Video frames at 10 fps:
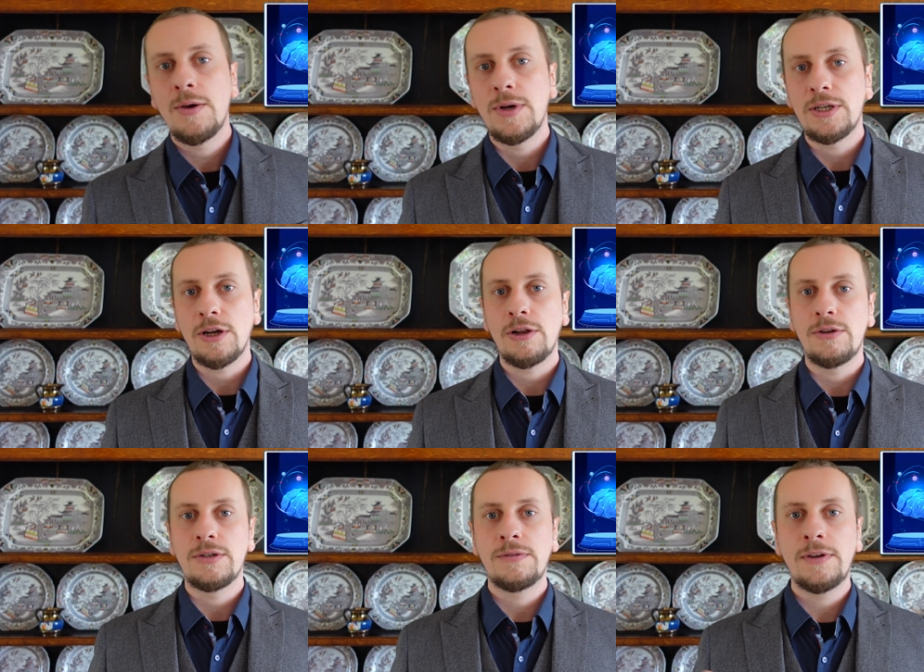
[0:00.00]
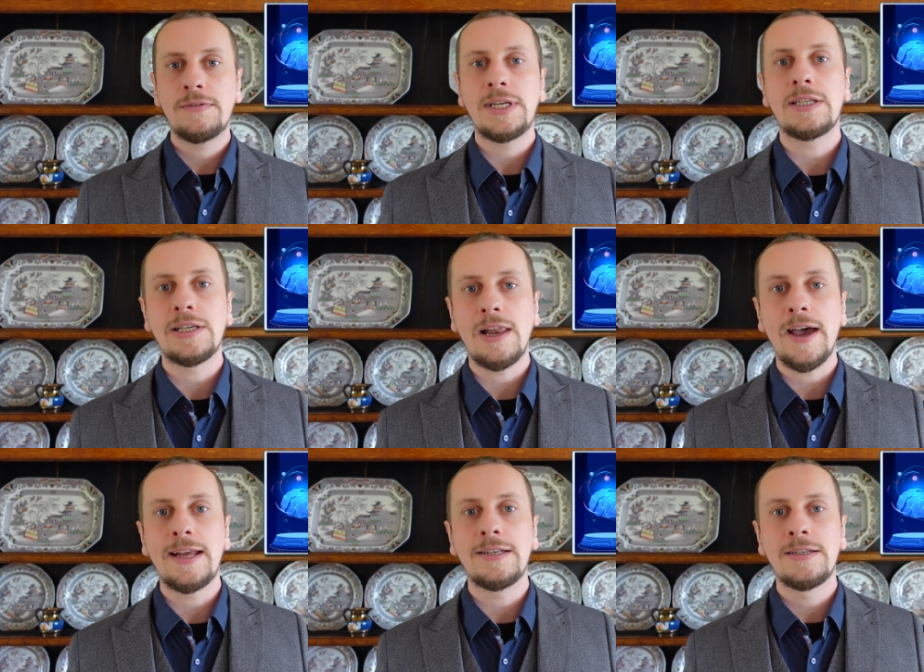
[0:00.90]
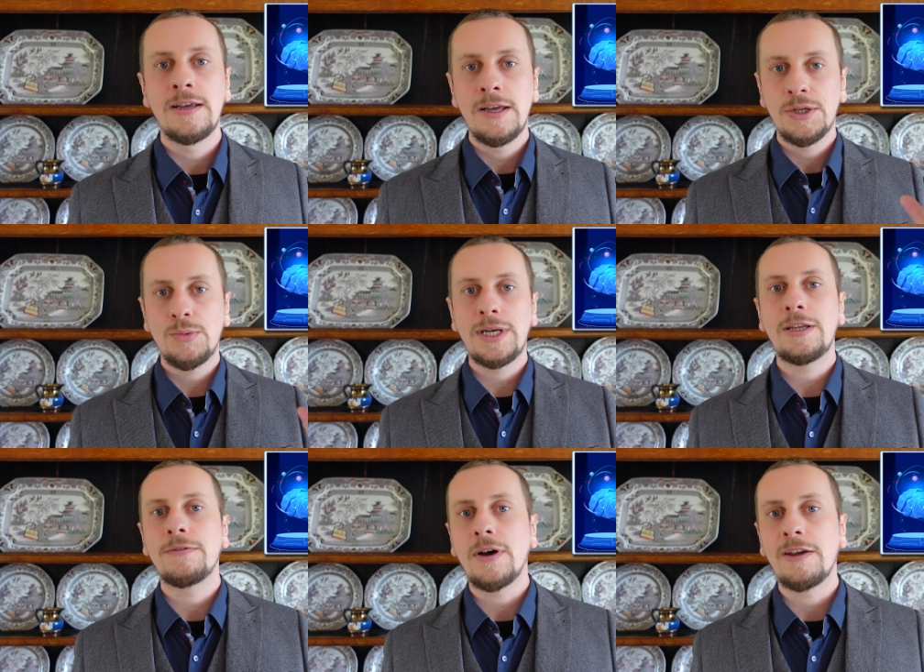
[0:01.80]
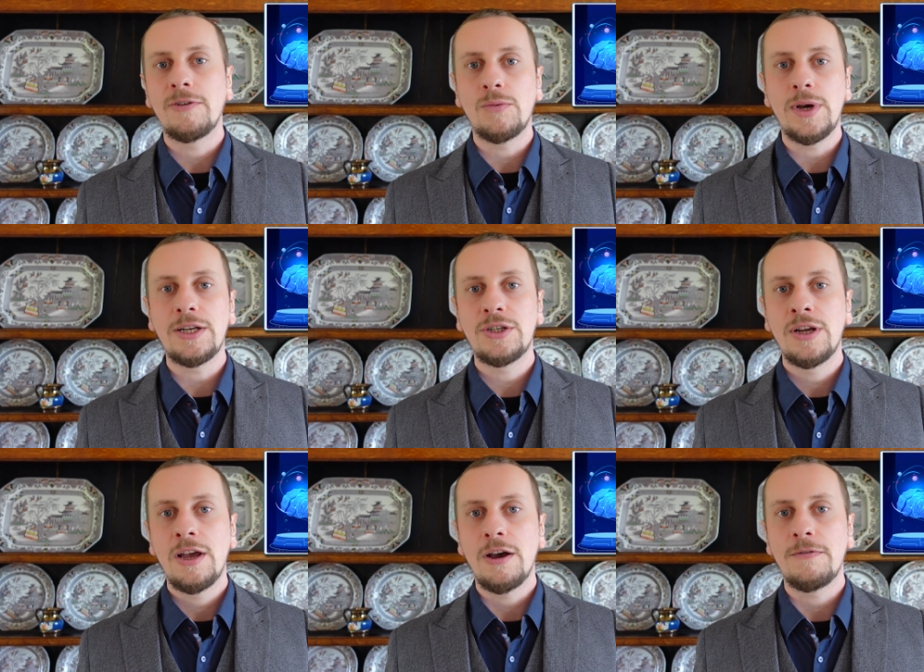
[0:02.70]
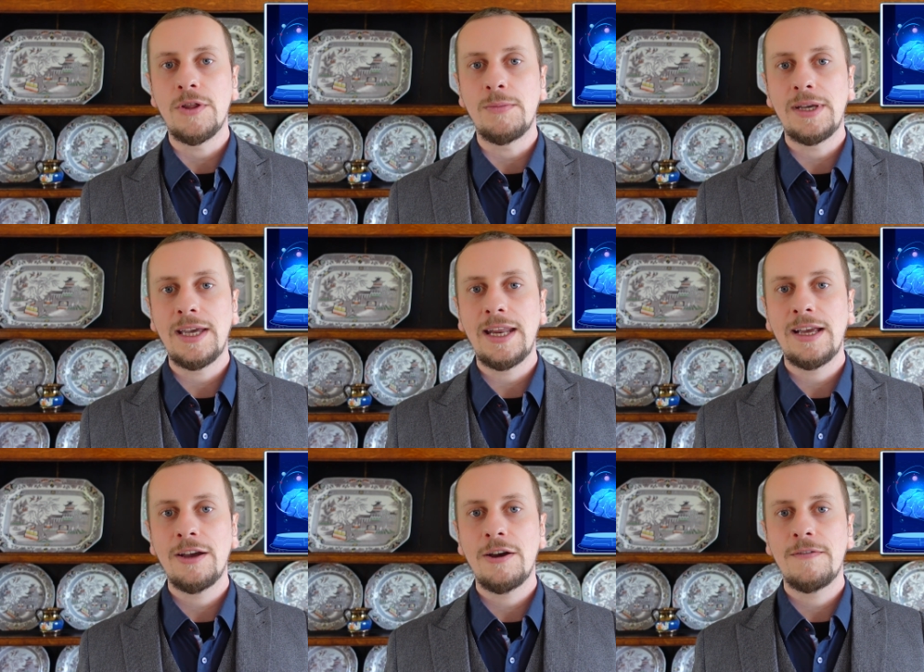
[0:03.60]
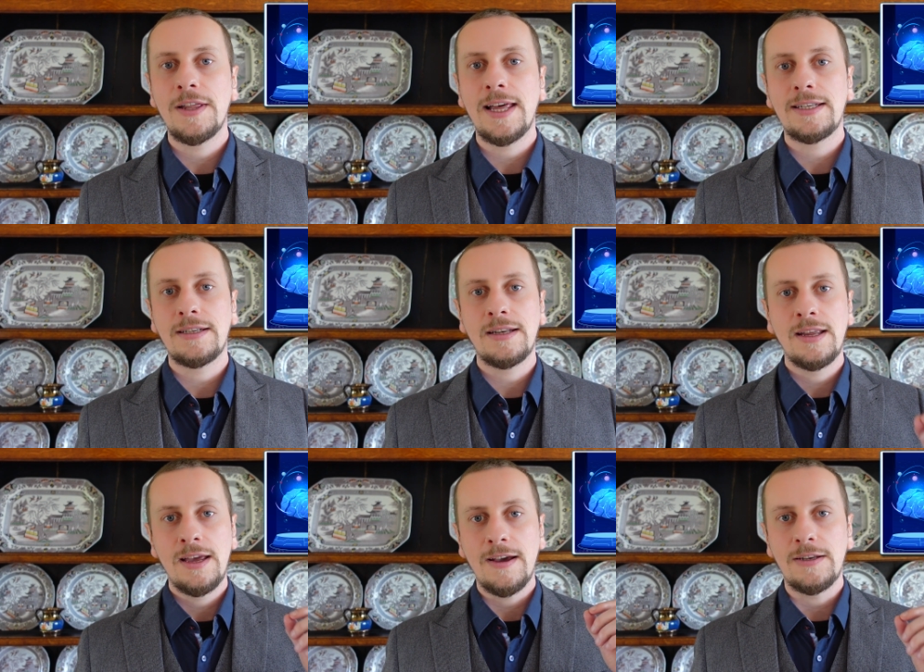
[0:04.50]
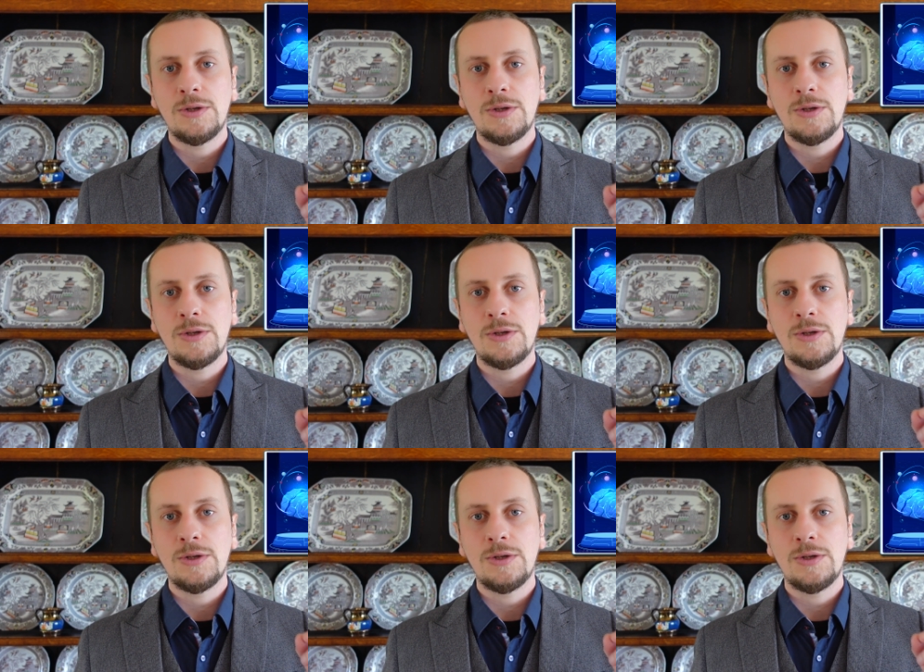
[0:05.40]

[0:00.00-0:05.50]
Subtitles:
which includes 50 slides, 25 of which are for the beginning of the lesson and